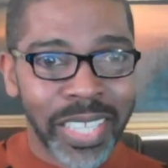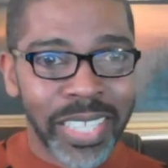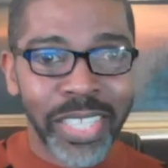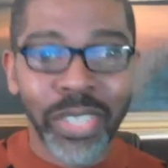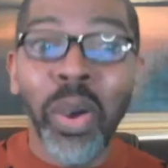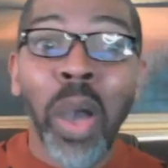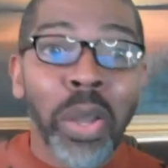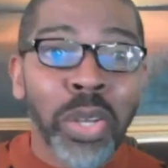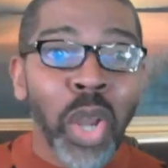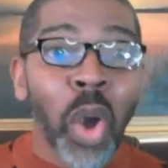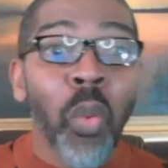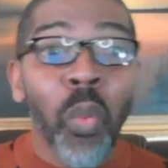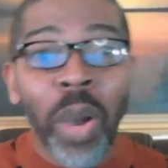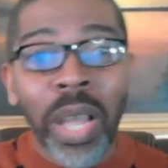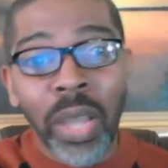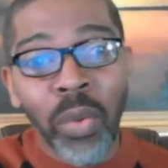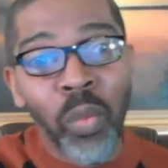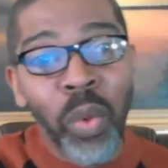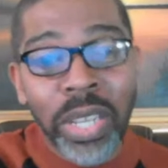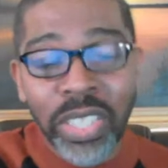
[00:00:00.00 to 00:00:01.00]
You all know
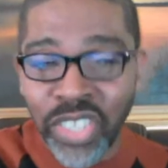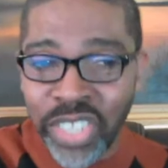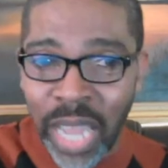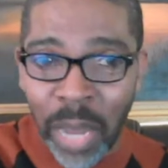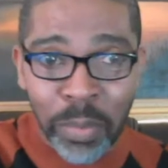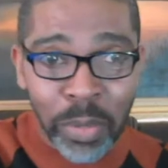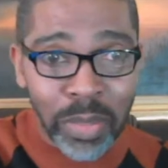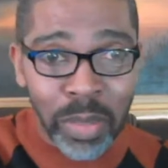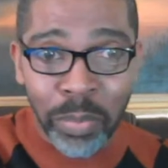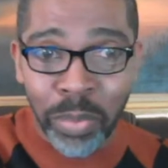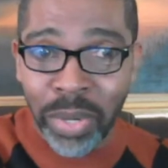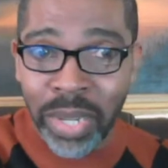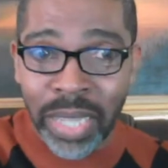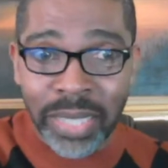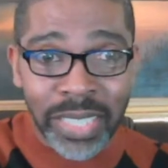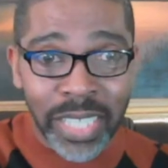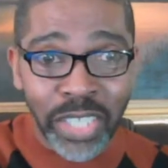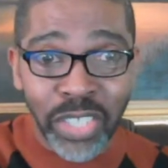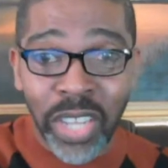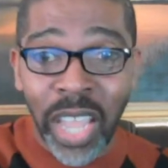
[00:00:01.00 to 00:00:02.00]
one in one chapter of the book,
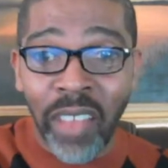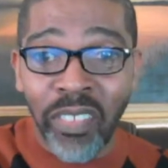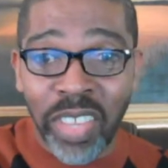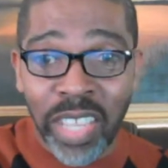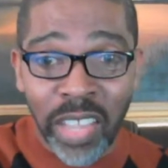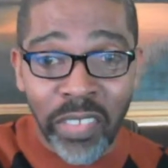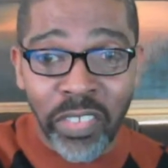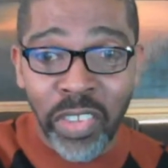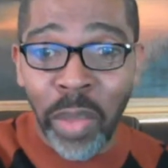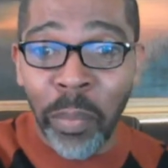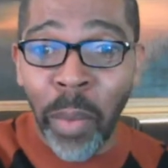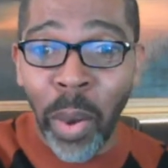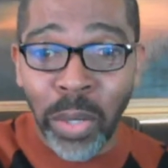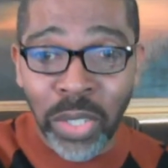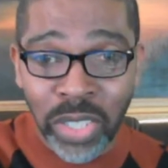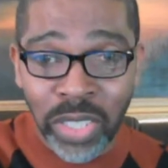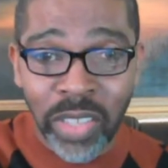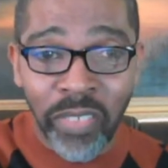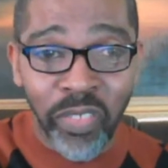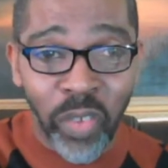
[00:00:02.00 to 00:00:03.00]
I said you have to give your
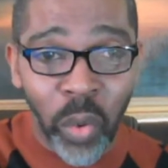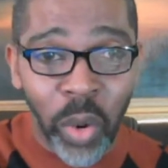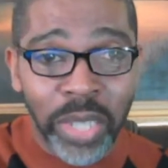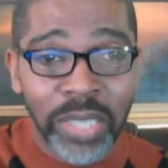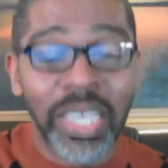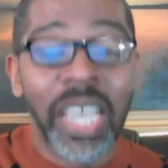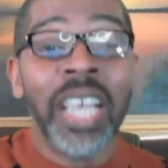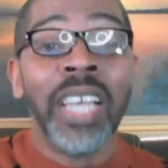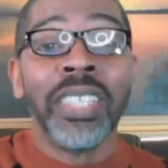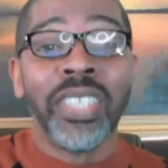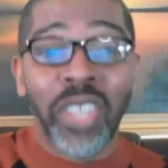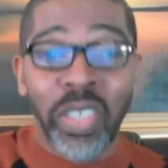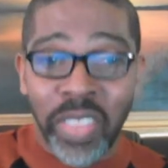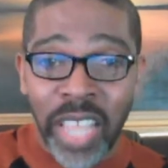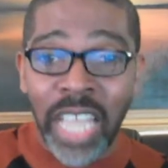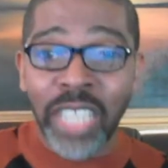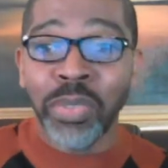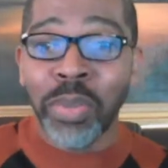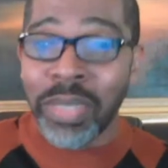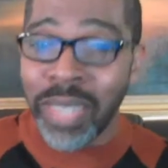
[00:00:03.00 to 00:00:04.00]
emotions a voice. So
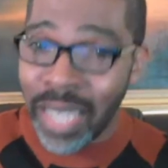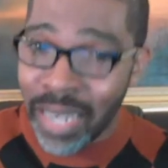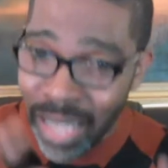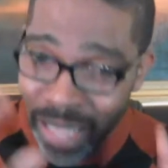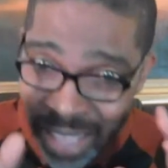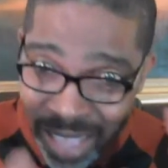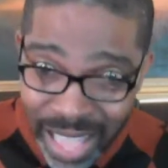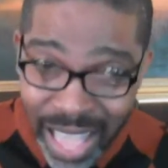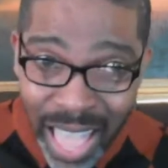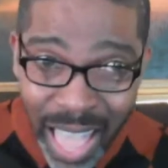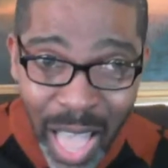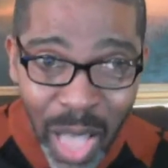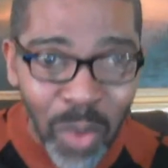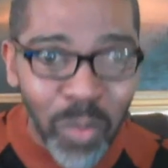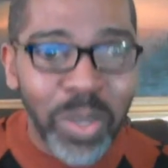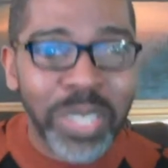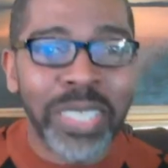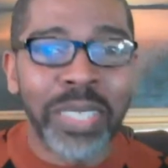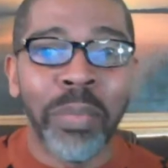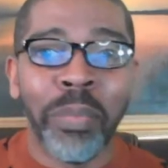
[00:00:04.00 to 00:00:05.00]
that's what that ah
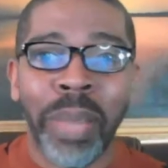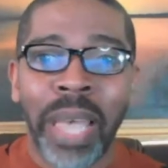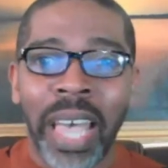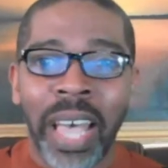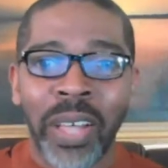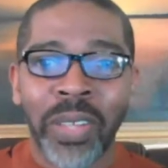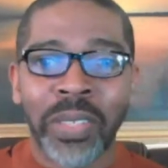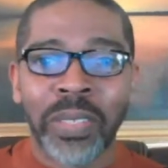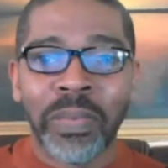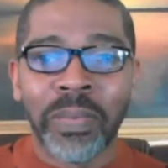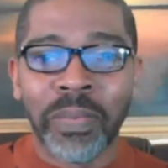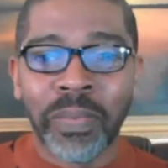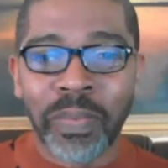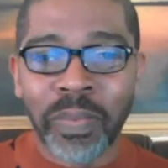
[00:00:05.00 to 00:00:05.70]
was about.